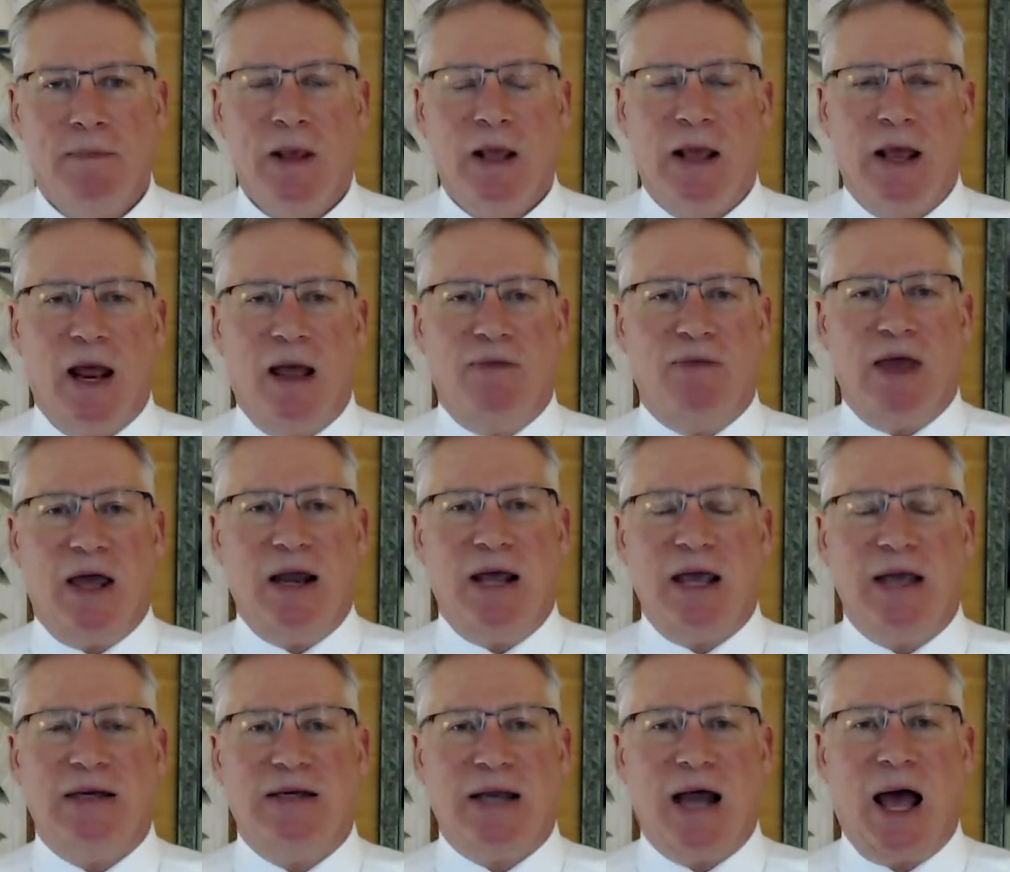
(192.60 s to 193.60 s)
and that
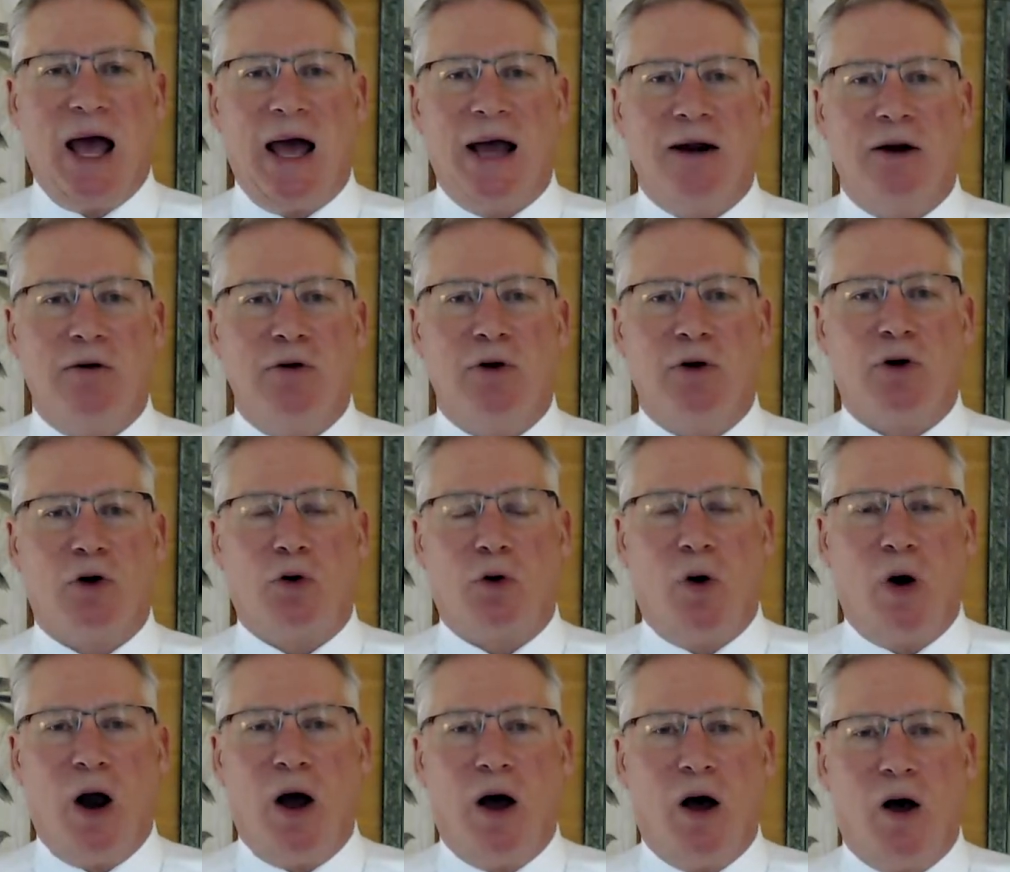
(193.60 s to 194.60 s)
he died on a
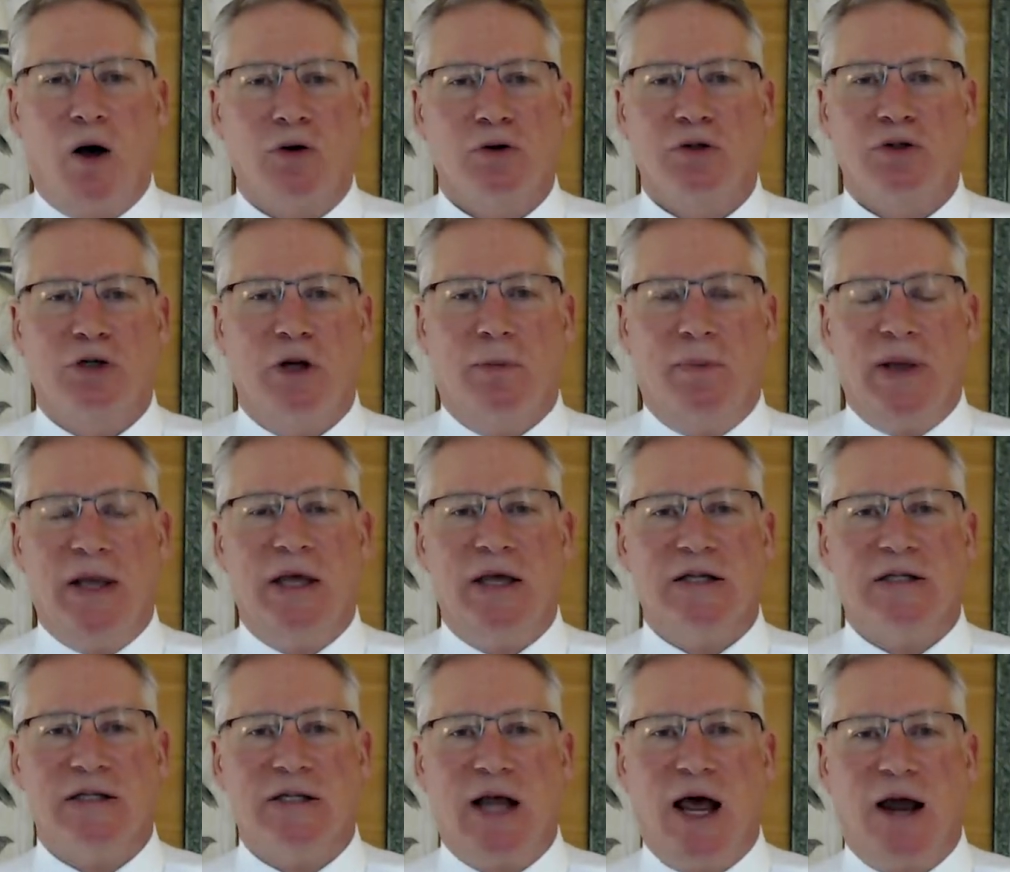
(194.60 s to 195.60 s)
cross to be a
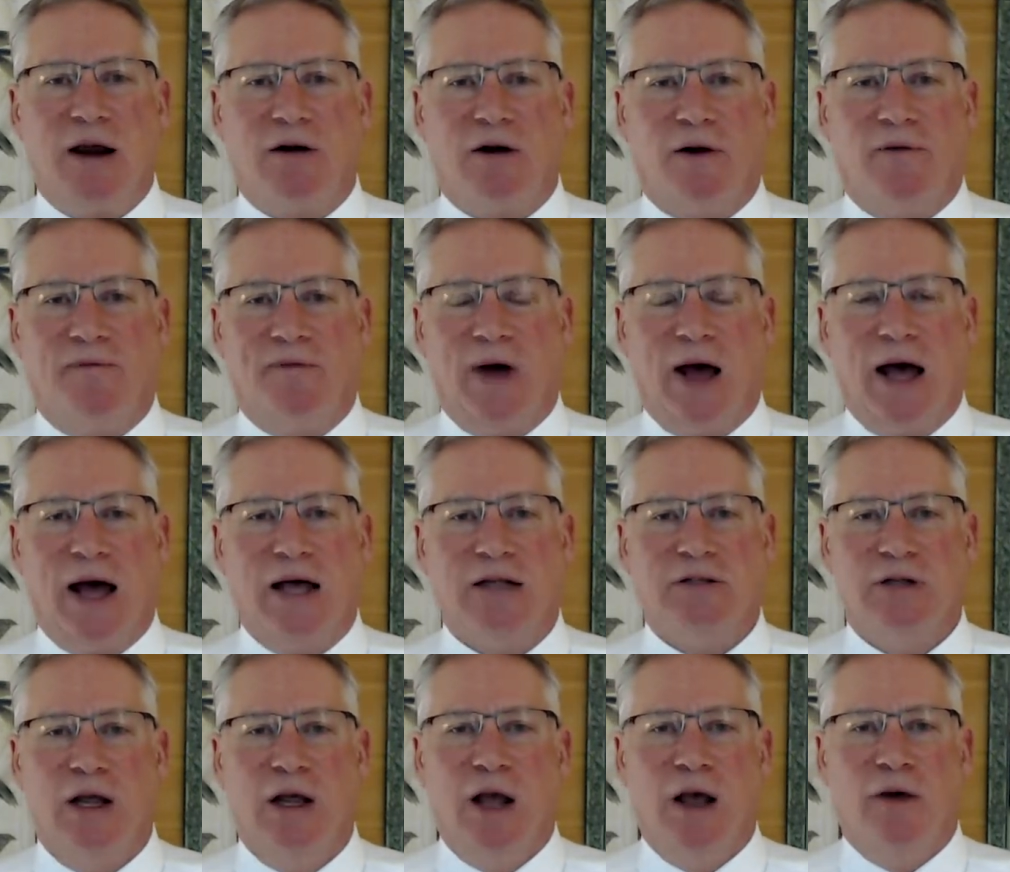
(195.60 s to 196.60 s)
sacrifice
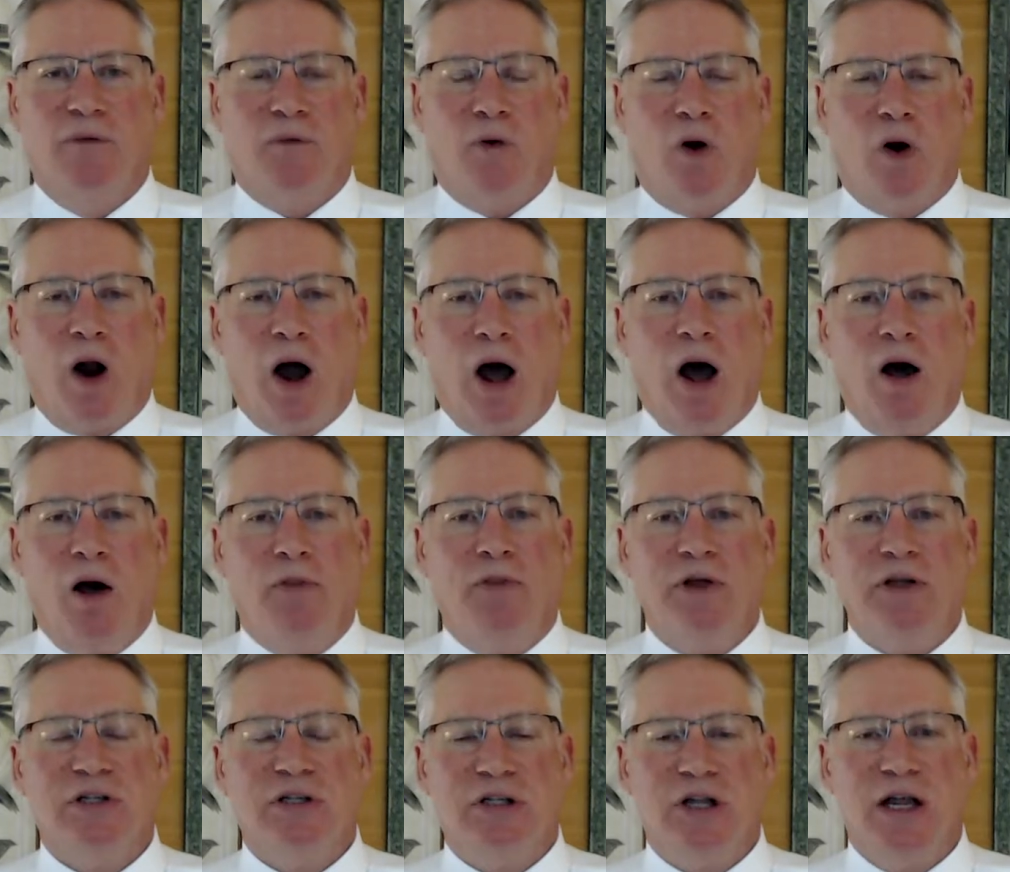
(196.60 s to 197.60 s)
for all
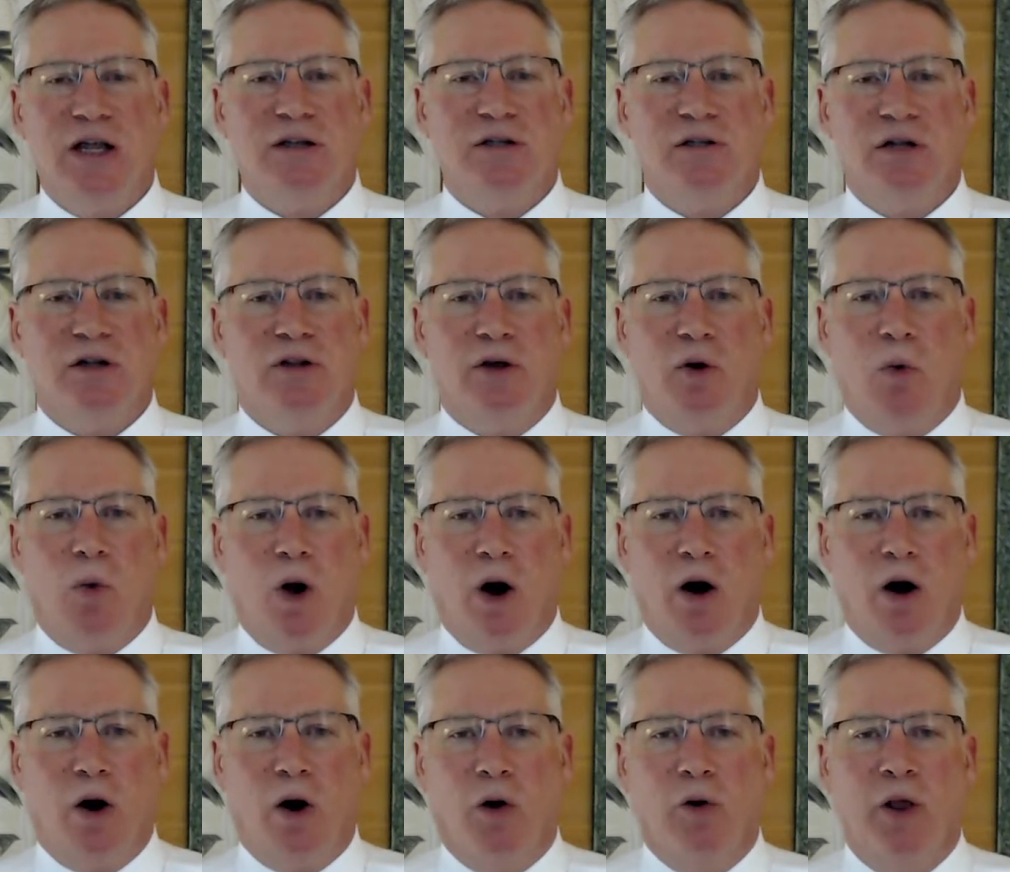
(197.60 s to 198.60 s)
the sins of the
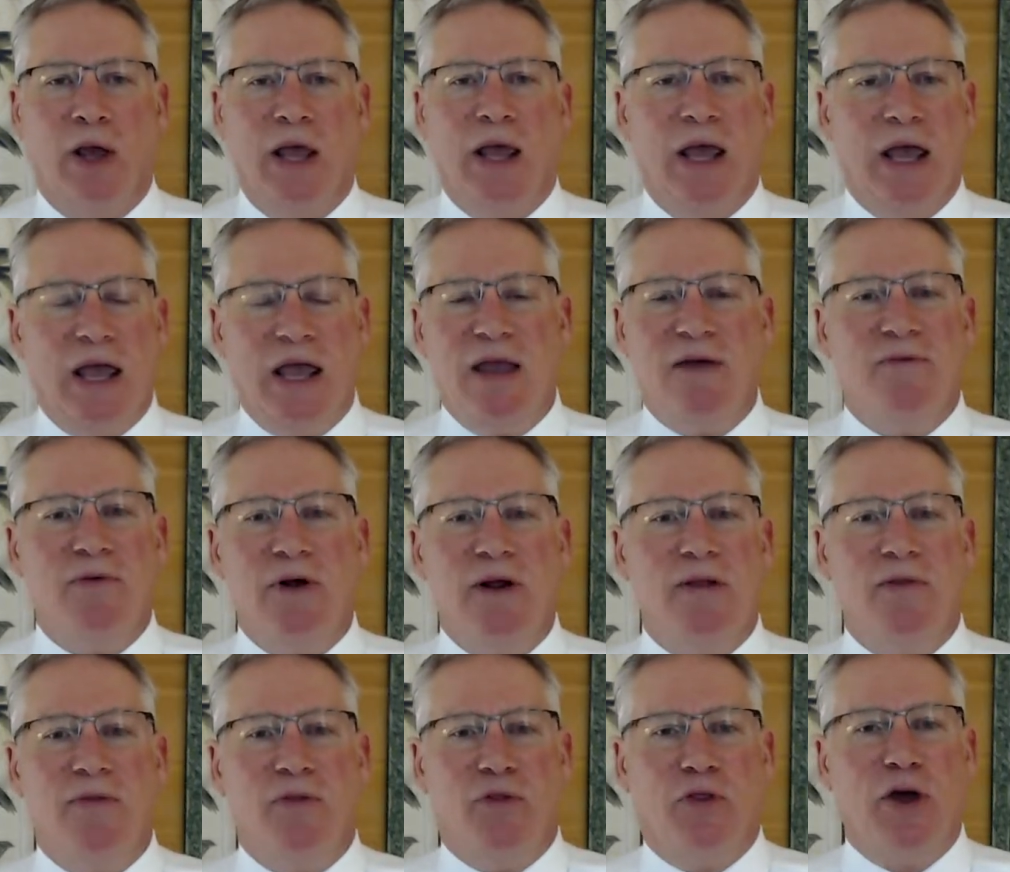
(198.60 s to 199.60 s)
world,
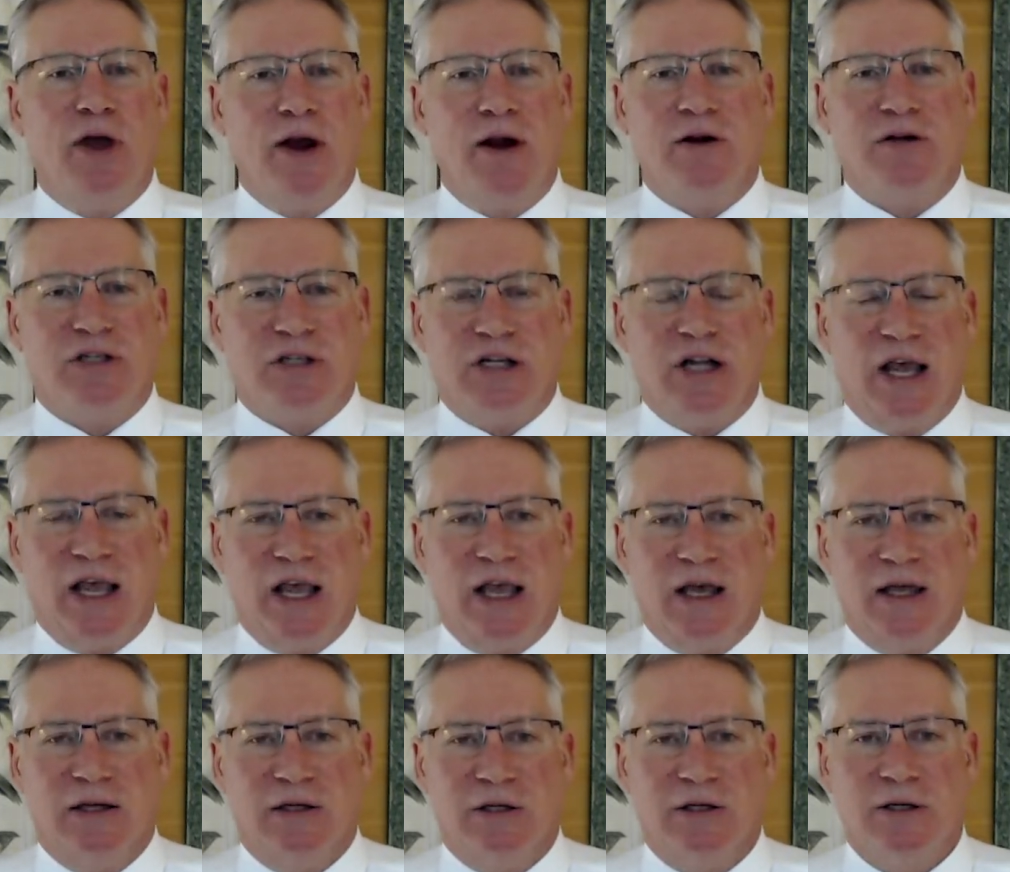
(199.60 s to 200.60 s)
even their
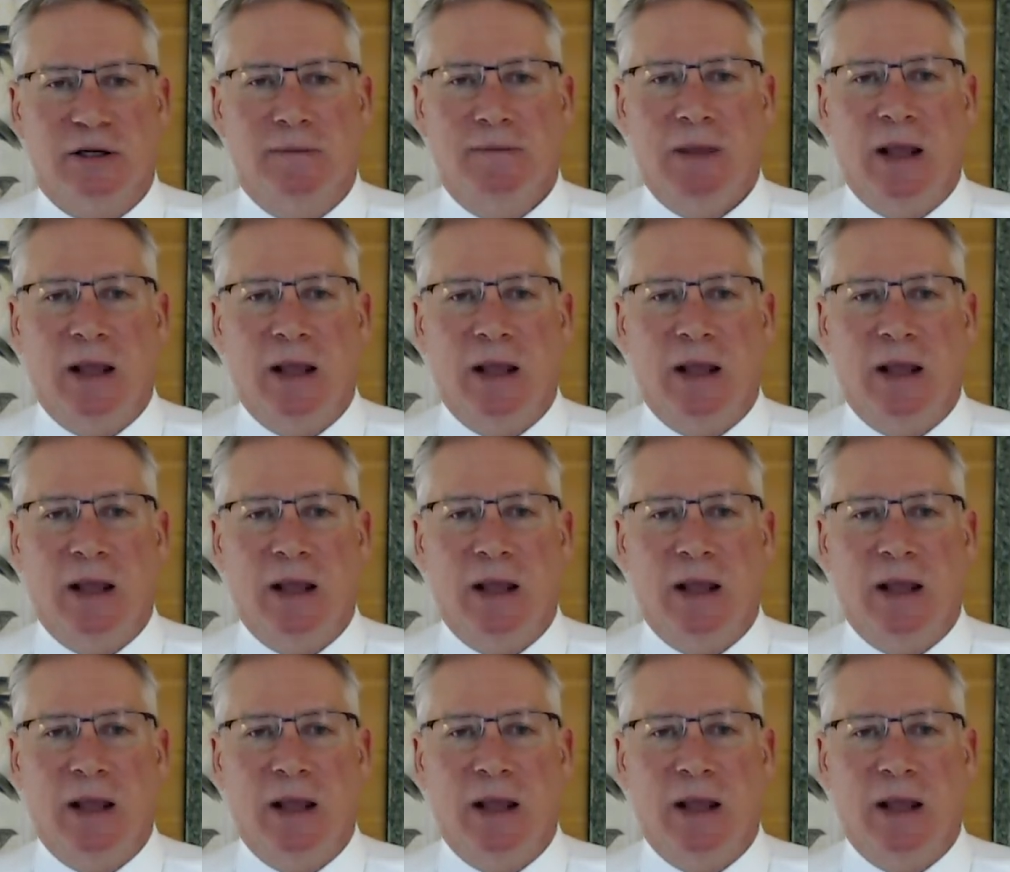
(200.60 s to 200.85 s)
sins.